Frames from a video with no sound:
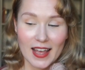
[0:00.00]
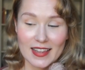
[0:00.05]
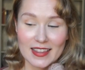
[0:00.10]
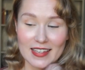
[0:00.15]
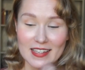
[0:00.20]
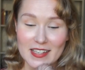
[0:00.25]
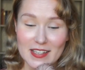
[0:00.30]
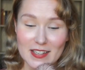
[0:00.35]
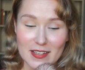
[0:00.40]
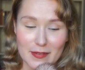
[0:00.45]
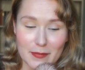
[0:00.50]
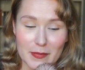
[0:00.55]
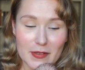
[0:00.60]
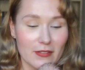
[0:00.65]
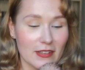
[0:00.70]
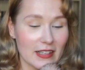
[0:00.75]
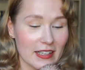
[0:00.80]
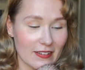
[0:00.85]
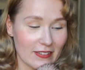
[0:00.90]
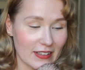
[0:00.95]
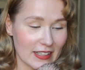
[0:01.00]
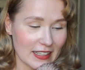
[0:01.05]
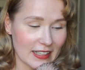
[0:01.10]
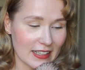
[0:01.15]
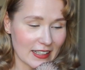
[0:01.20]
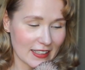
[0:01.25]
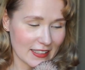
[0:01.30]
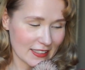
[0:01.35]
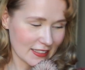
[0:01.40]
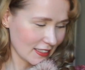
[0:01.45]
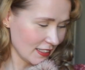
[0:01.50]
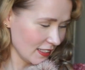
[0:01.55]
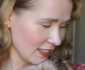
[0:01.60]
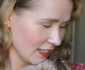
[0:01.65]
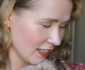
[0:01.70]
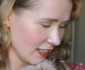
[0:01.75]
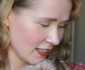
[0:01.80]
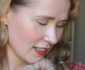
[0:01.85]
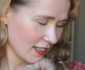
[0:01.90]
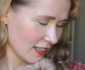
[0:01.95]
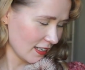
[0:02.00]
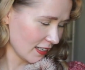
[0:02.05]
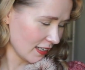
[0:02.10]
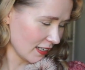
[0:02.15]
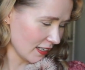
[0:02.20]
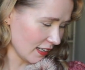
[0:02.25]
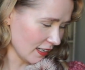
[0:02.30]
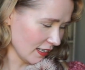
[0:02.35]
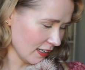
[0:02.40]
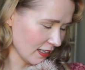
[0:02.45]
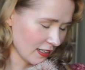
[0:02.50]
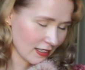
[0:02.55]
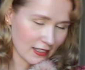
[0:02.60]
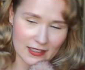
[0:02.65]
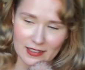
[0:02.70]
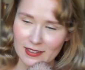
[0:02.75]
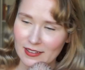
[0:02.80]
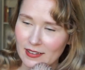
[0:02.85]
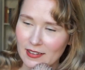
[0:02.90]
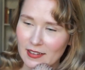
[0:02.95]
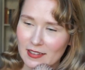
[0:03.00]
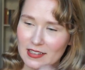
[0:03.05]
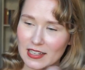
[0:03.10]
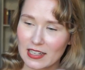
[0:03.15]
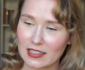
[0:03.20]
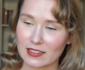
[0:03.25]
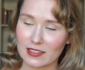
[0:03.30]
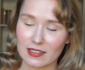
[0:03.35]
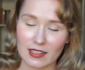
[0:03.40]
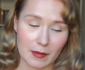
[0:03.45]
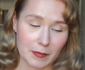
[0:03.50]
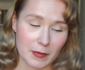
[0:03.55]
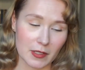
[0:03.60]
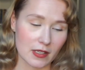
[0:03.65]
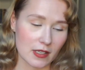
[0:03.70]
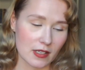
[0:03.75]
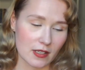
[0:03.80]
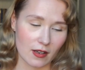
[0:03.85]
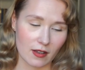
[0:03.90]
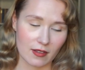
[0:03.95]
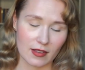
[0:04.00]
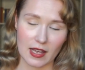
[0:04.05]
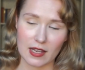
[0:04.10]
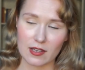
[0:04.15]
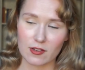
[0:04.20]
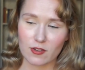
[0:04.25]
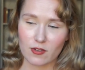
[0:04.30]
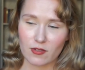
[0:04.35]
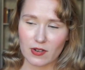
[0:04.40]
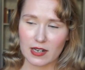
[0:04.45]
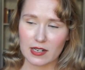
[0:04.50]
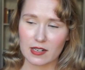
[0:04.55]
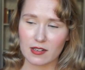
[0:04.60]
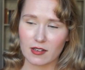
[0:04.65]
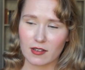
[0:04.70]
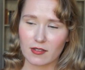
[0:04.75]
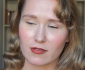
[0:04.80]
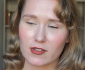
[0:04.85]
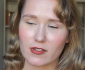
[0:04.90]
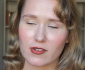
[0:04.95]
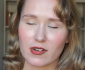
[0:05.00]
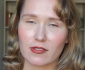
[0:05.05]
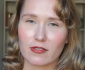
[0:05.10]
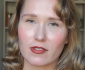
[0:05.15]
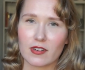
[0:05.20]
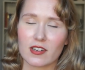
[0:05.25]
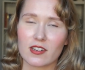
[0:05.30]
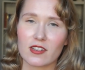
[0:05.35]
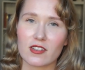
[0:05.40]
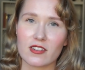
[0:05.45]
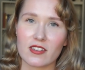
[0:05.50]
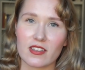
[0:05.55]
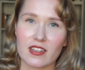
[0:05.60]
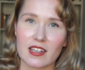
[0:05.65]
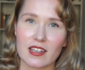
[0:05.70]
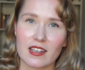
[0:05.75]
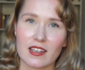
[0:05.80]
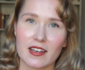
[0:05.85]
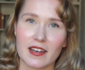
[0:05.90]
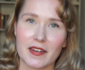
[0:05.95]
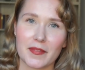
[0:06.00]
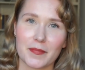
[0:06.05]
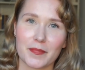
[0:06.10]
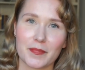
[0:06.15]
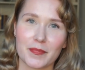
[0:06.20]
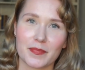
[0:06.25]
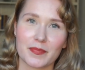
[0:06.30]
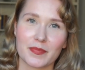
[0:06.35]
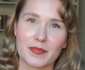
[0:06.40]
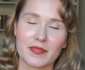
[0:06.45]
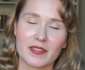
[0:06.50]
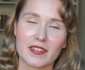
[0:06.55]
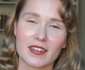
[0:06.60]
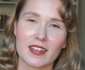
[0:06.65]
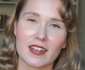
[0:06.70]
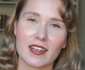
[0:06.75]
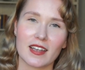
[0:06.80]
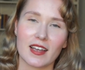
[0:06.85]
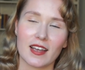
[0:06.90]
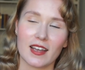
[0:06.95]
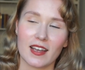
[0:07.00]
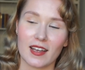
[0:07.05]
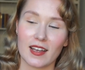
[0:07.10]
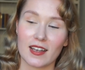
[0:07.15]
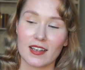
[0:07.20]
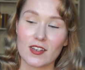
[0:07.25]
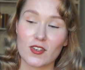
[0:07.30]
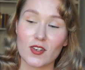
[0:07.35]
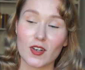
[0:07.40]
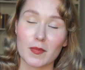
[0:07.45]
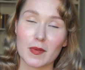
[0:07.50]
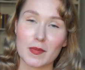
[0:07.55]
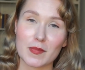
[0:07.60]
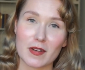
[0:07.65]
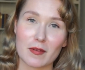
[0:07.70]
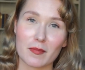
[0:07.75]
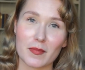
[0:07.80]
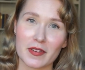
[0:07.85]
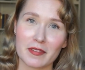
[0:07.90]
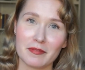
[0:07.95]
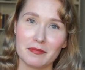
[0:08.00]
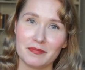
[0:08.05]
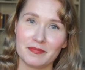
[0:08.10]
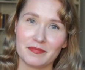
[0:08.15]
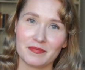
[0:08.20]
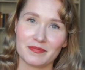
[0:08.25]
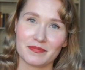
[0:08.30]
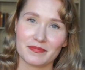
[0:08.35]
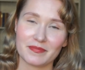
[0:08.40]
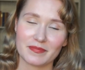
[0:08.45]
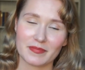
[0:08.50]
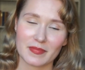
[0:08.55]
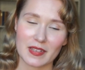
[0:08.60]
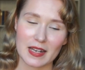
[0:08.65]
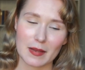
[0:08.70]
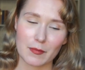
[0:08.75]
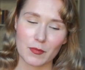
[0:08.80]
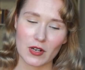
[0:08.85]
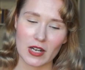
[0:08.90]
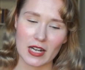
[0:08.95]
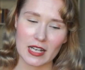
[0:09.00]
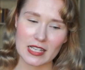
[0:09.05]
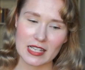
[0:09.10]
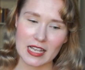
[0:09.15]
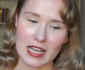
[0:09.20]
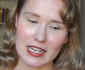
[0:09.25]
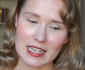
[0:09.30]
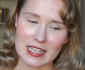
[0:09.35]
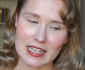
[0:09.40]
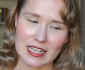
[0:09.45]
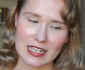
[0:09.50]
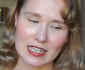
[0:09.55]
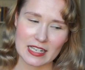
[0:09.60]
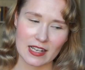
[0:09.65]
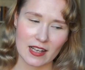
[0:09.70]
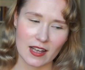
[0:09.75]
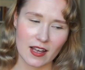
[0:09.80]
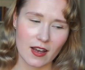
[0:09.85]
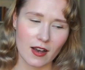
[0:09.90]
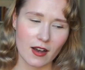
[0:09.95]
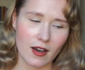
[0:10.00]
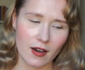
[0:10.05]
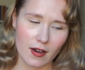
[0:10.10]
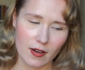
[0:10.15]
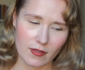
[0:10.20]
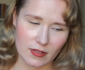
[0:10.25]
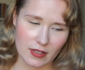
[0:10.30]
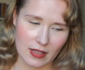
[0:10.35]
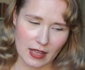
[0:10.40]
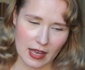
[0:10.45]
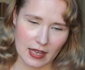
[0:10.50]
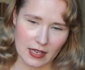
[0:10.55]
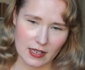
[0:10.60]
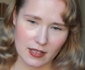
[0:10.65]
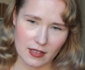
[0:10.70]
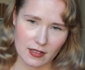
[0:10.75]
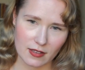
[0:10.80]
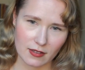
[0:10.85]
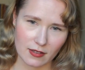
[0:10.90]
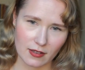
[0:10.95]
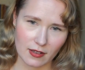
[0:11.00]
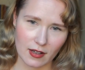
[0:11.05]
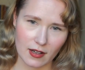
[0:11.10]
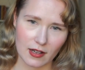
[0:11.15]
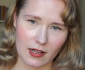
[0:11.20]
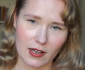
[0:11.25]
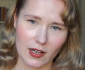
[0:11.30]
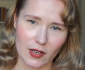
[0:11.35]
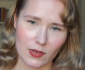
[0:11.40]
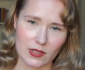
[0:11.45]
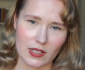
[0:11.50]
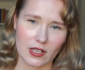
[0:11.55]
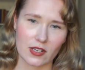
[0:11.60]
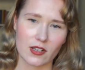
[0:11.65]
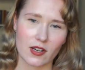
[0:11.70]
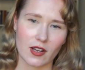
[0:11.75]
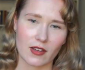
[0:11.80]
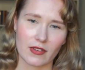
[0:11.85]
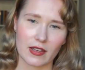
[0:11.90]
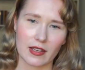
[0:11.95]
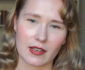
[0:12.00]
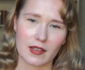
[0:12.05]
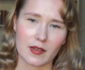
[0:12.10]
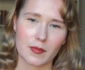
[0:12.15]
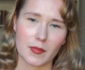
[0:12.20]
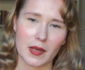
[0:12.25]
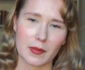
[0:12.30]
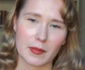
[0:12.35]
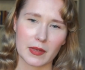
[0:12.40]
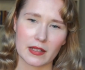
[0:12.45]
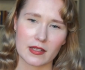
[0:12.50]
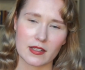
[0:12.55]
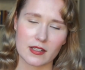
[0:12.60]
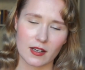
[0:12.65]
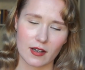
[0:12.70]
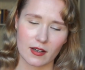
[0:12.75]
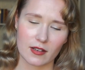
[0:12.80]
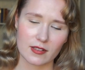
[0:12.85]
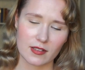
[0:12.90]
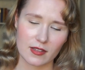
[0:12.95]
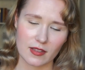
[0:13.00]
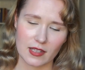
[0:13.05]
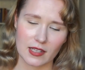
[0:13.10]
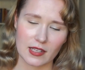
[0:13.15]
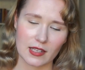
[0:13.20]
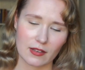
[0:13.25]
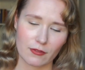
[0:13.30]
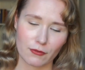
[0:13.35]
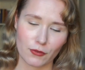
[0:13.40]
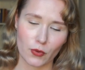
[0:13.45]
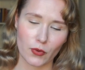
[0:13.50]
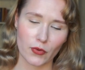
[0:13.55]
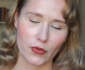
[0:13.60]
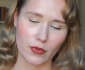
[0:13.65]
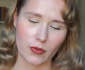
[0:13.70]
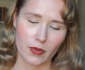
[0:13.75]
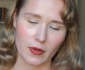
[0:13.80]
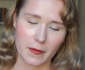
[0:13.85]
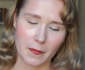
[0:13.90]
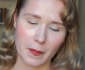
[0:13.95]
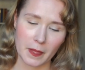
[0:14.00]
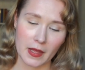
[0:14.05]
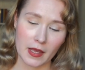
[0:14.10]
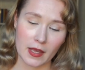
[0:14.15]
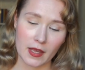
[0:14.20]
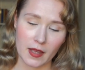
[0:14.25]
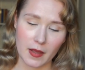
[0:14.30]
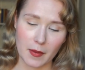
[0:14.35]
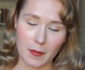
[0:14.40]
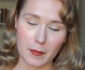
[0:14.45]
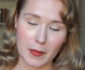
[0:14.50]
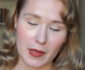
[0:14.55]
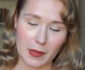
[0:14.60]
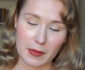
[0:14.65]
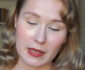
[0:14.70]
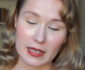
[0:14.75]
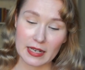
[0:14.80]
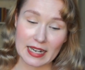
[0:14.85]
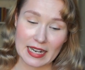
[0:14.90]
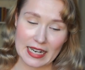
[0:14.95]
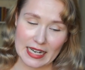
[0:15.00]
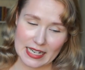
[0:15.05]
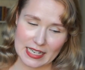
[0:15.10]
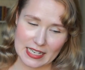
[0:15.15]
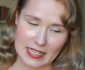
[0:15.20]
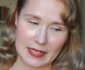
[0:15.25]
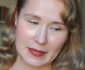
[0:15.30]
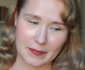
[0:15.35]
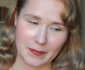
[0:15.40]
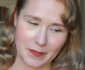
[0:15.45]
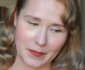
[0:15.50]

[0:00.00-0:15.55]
This is going to be really, really nice. I'm going to start that straight after I finish the Schuppen jumper. I'm really excited. After that, I'll go slash diving and maybe start the 4th baby knit.